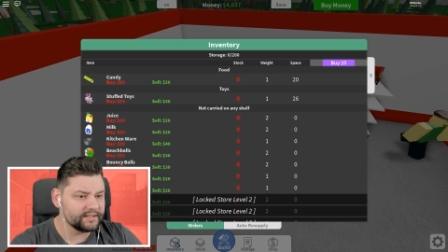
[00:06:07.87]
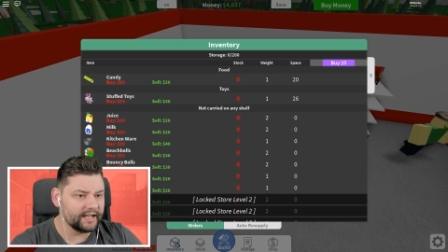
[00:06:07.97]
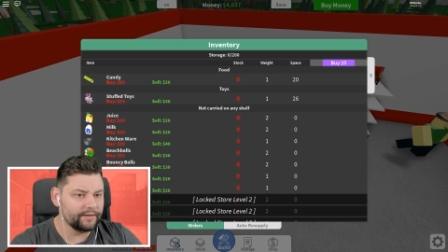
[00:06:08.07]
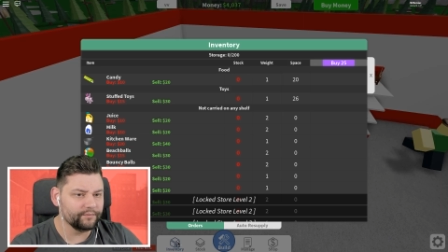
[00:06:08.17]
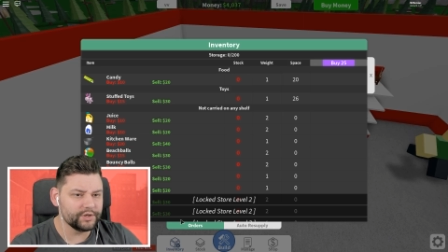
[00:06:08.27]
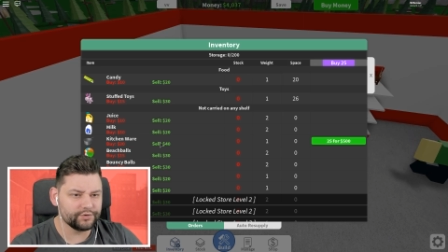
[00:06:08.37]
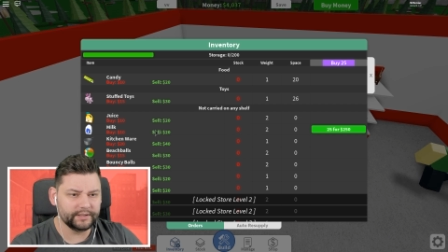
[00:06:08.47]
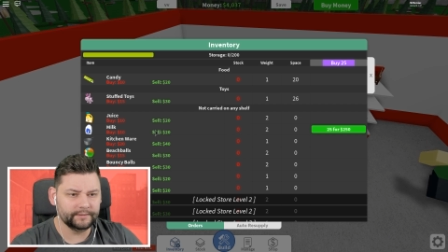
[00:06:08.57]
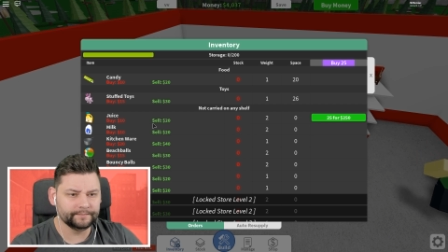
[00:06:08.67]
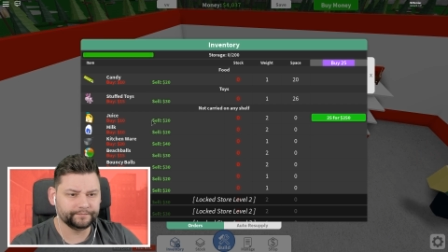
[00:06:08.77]
go to the
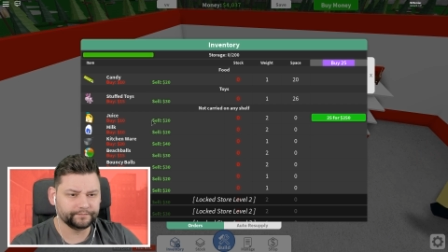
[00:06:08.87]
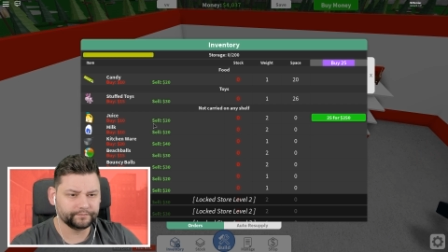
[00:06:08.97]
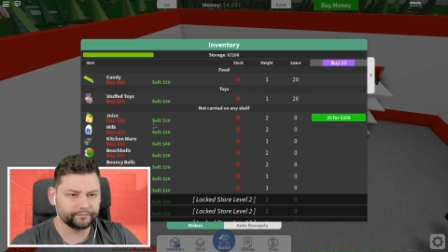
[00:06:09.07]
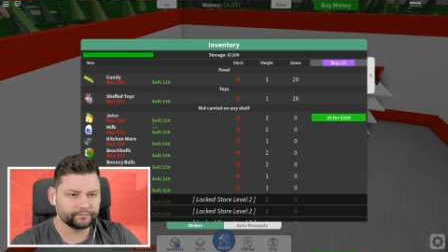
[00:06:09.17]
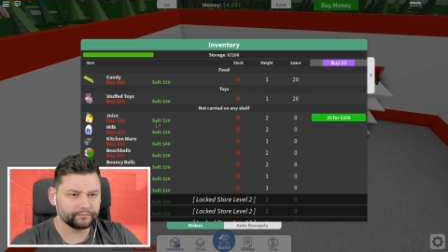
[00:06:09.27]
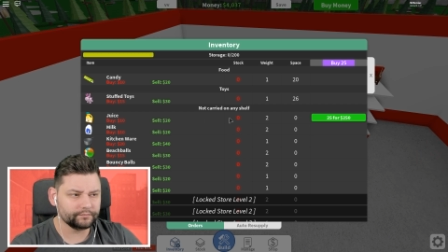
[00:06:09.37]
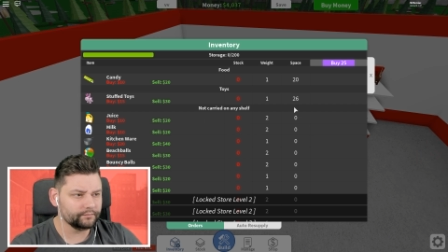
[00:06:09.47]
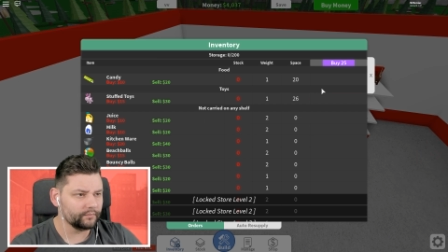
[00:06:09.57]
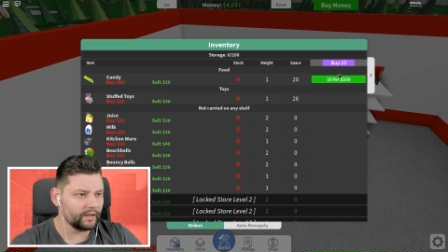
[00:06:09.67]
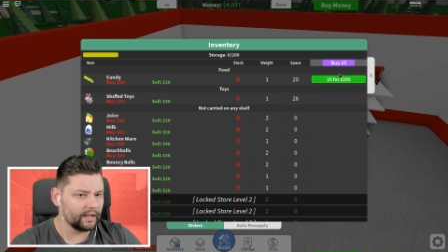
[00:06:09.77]
inventory.
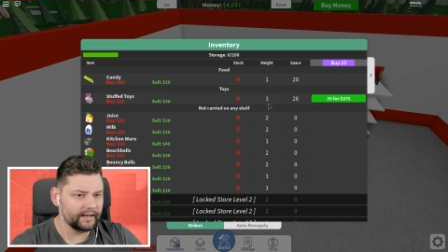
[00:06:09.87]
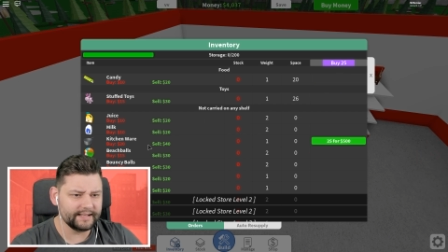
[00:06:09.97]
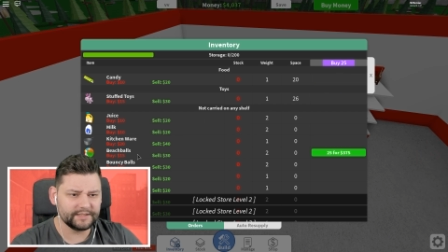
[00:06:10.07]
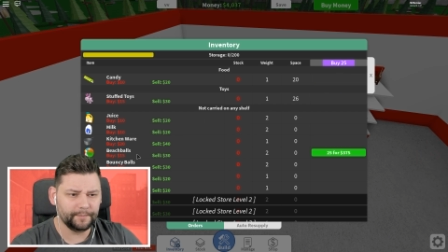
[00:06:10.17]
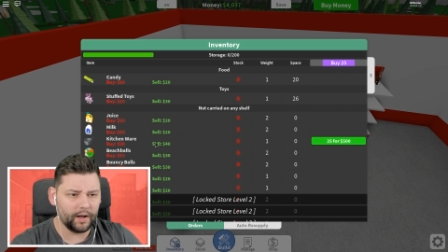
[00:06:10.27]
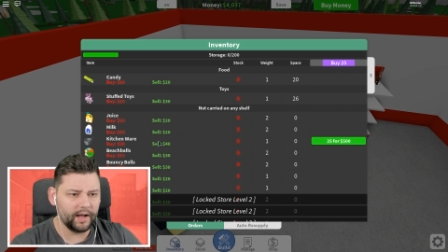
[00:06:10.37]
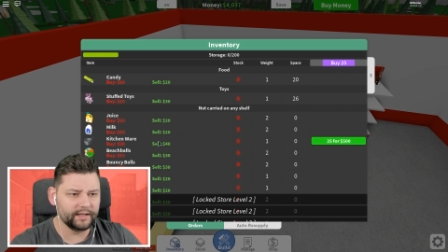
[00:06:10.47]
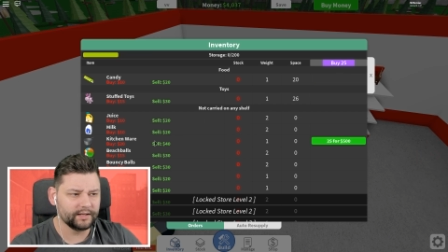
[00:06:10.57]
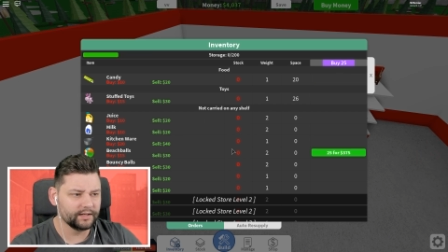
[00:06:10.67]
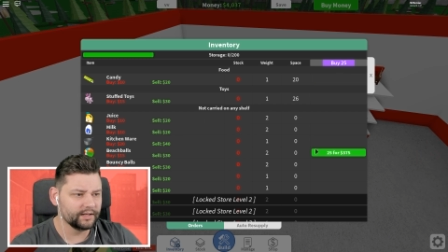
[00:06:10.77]
Let's
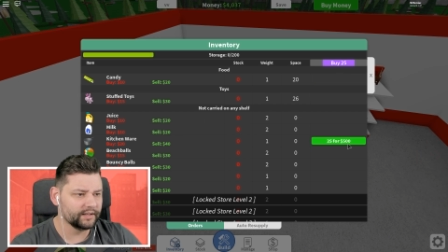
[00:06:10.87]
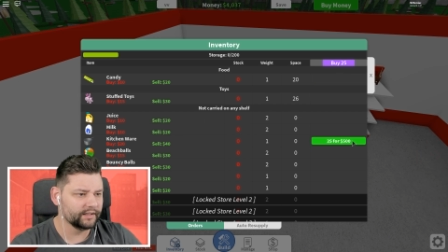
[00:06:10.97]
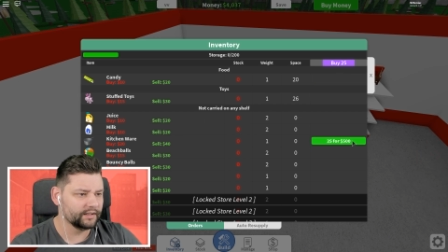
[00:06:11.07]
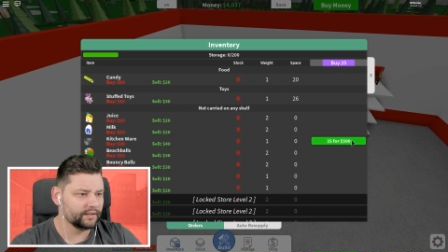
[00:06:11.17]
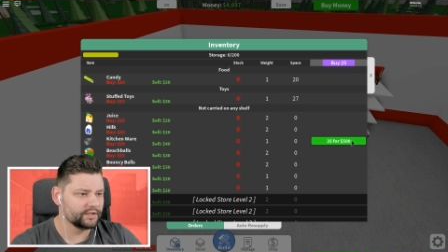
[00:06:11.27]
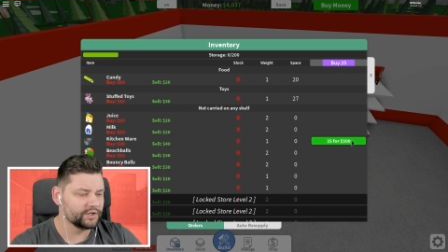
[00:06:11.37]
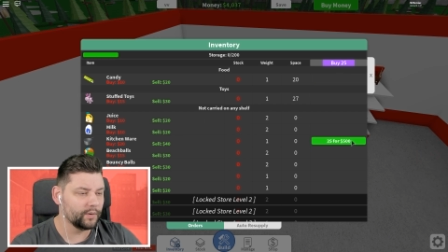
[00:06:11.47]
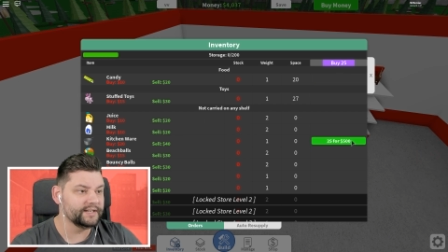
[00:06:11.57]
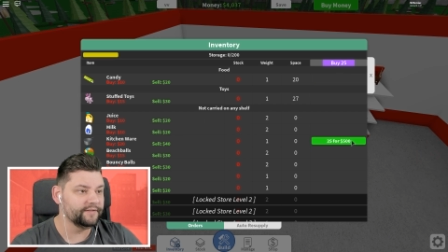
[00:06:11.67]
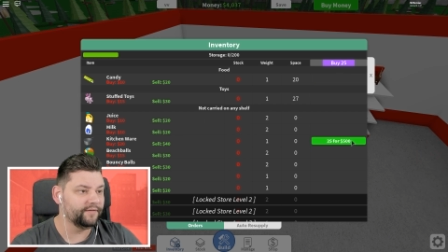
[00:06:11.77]
buy
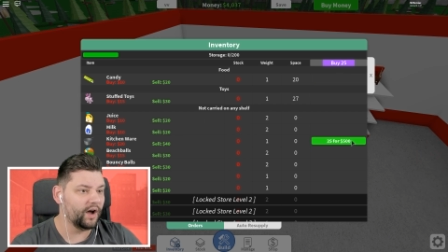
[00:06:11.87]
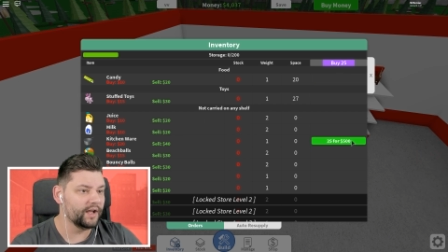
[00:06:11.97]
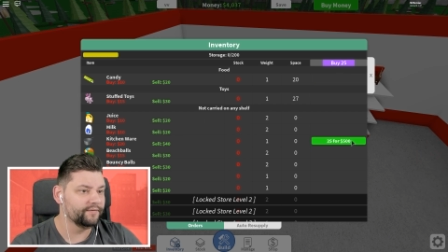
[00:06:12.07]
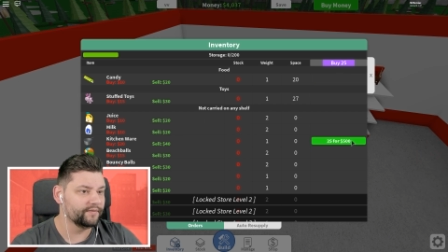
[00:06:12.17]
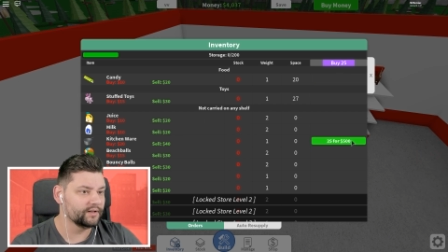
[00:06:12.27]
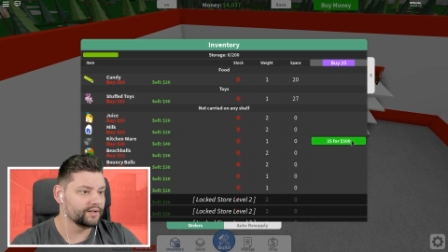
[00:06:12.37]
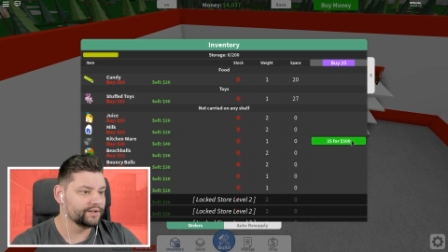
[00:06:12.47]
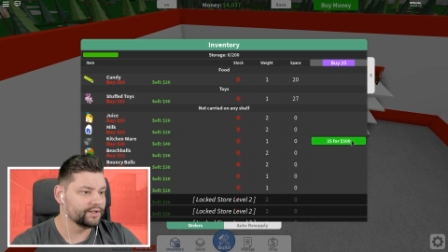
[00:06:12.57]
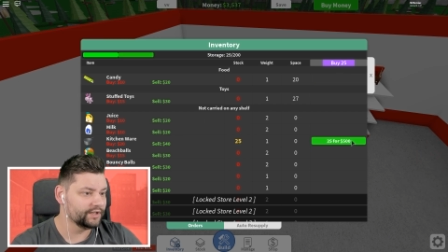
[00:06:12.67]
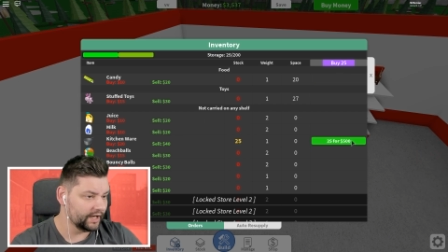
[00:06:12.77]
25
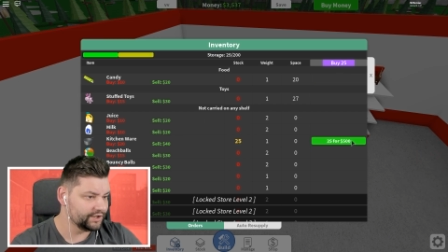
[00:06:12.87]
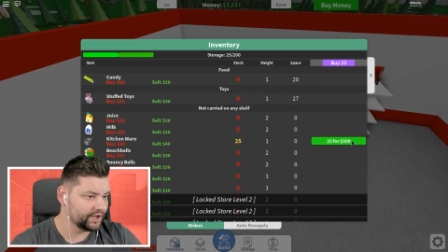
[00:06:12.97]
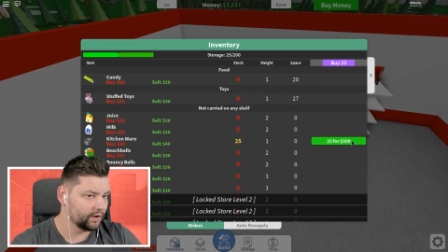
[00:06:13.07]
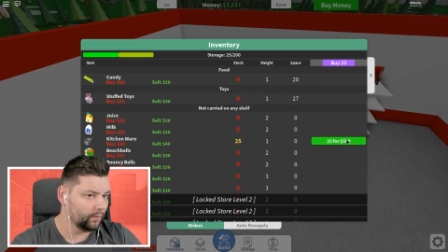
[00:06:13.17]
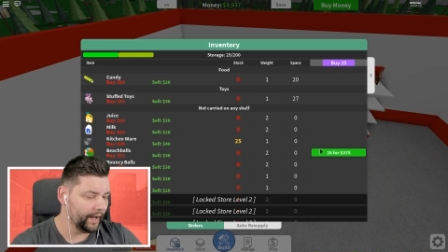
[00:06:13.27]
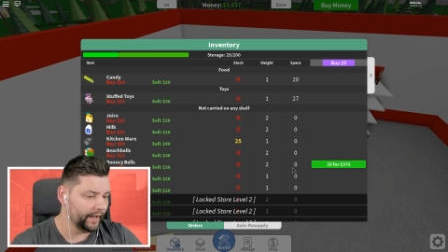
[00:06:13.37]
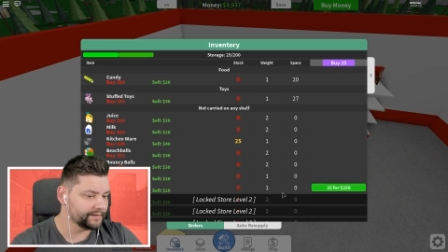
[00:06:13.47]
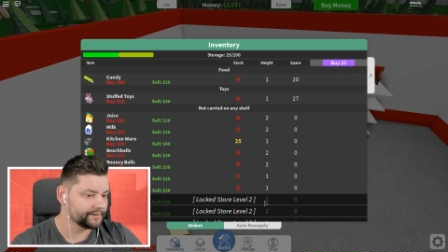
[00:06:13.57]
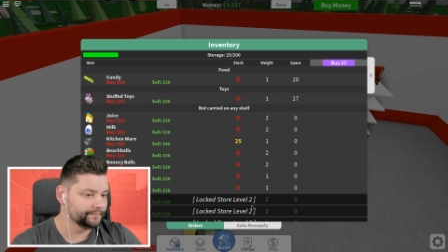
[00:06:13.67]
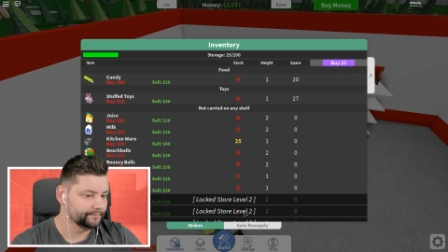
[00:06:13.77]

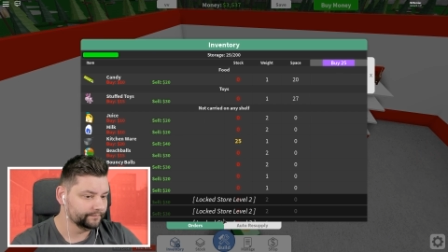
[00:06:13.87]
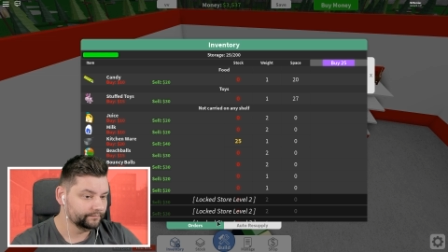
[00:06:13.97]
kitchenwares.